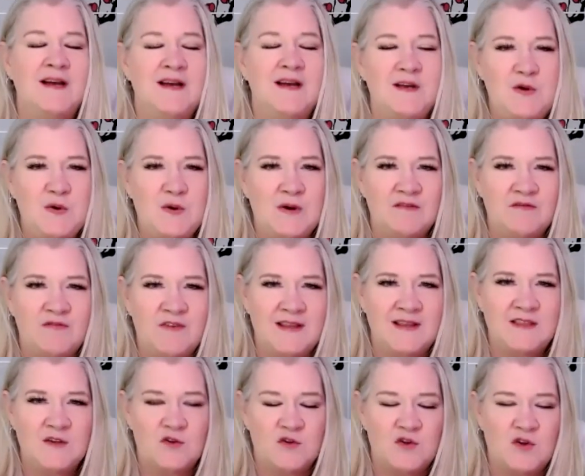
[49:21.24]
You can find
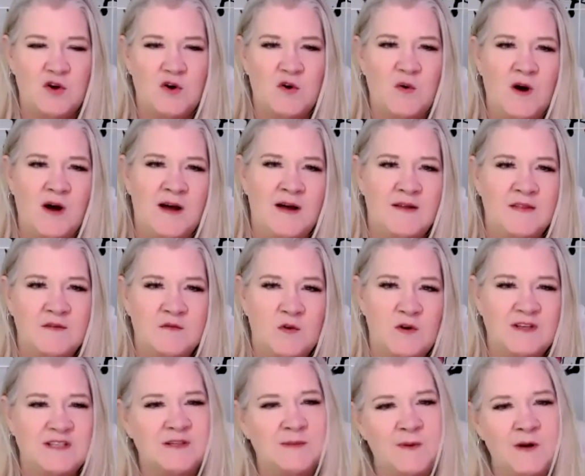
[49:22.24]
this show on the
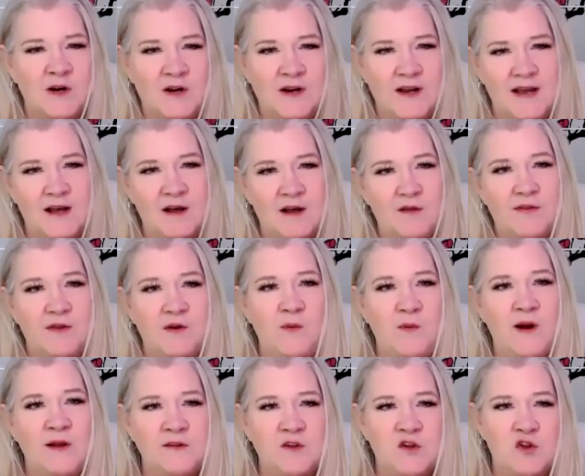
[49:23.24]
Voice America Health and
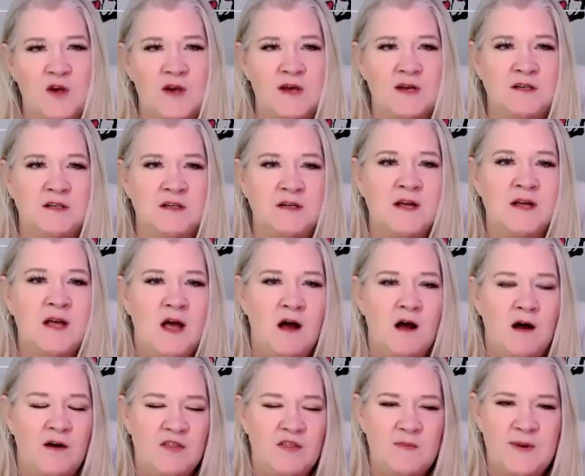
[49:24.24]
Wellness channel,
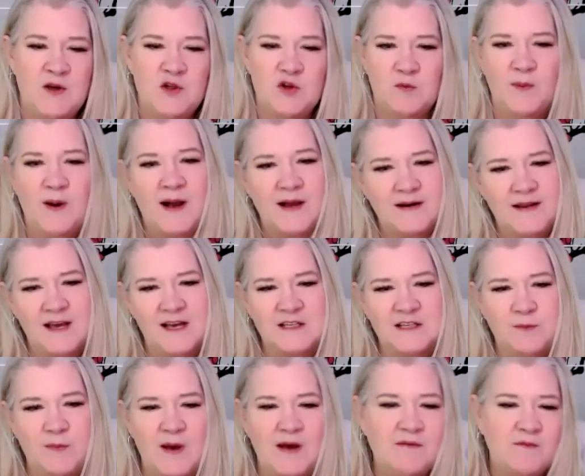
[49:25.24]
all the major
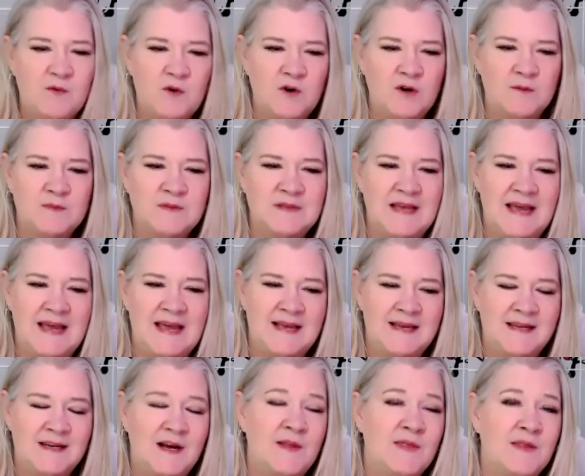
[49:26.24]
podcast platforms,
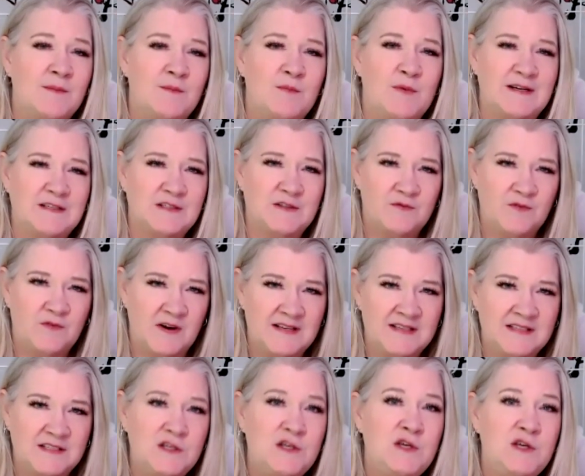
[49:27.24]
and on the Breast
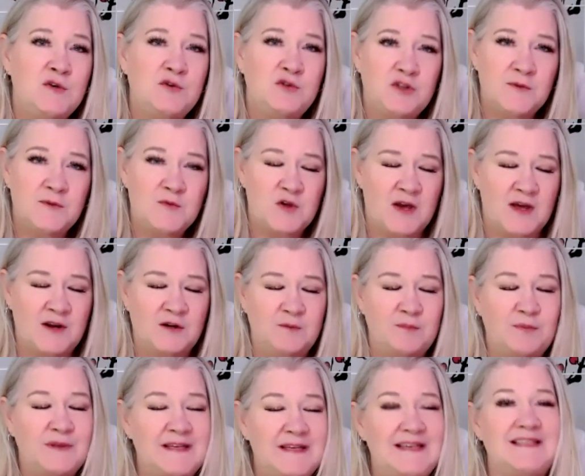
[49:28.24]
Friends YouTube channel.
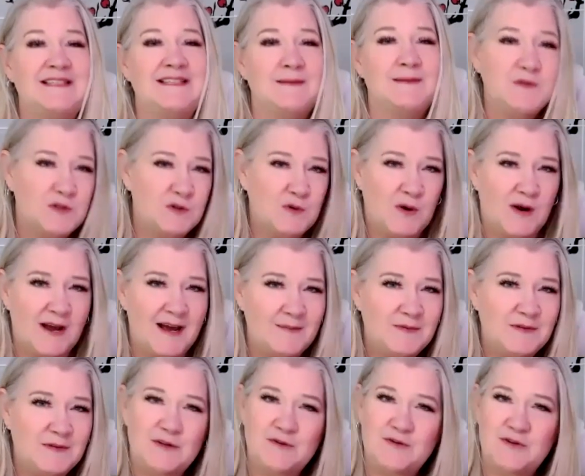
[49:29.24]
Please subscribe
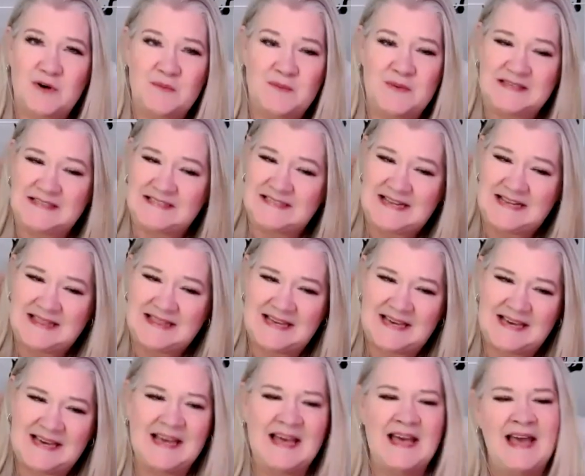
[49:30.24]
so you don't miss
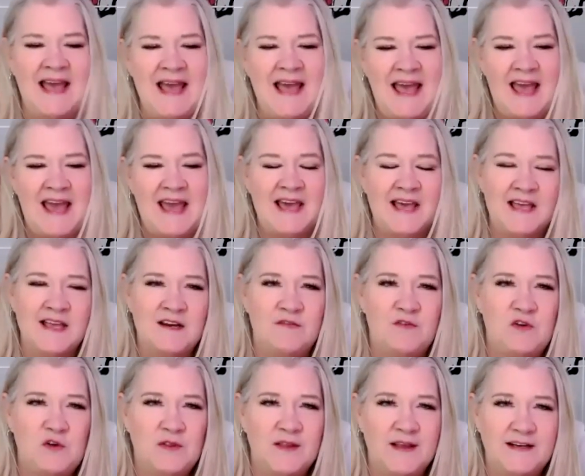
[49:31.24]
anything. And if
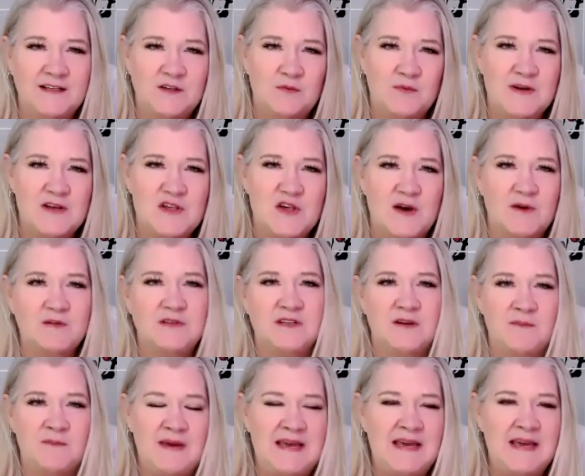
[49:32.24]
you'd like to reach out to
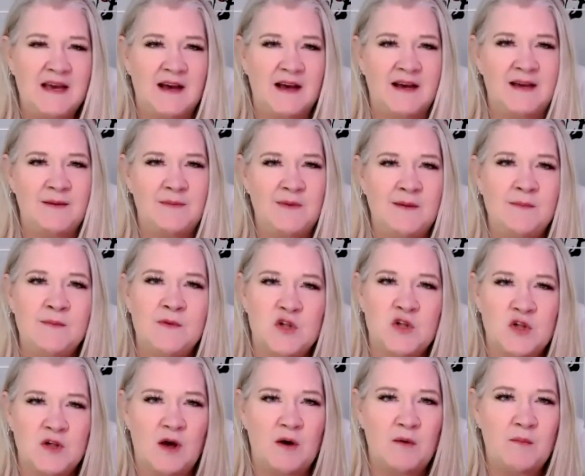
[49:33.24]
me, I am at
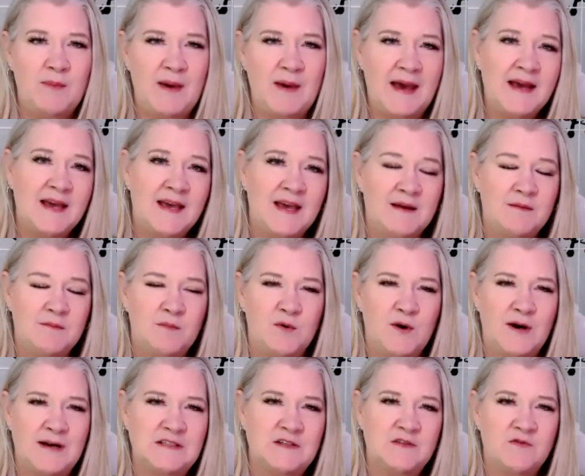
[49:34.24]
Michelle Beck at
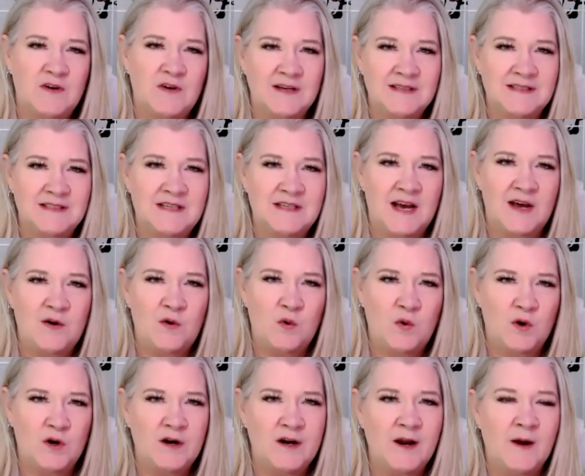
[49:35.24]

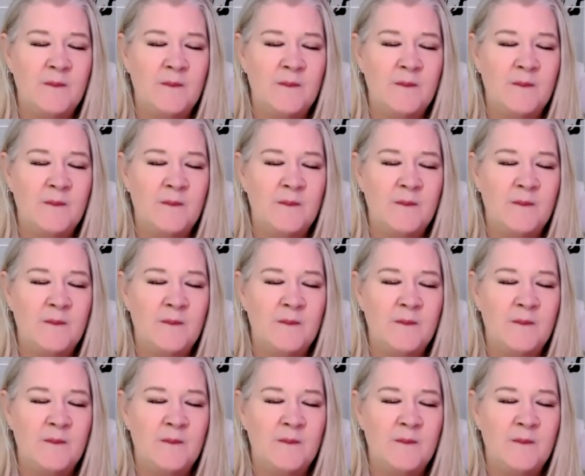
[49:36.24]
breastfriends.org.